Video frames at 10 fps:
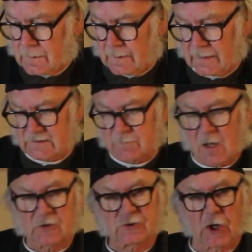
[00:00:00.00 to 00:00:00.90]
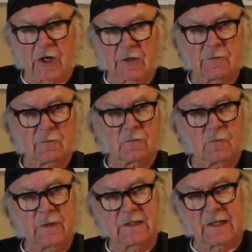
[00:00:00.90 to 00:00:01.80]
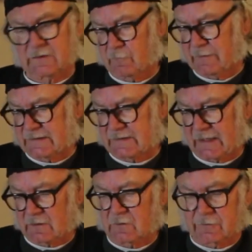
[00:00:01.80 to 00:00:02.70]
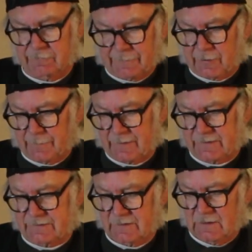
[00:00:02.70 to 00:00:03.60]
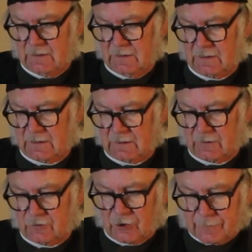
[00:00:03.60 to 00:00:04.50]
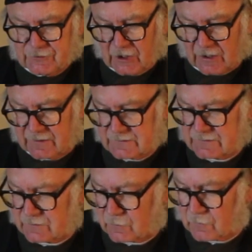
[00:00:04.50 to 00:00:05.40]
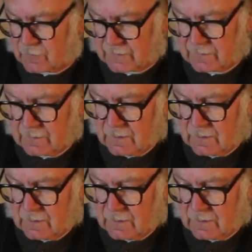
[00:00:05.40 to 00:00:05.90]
A small jar. We like to recycle or repurpose herb jars or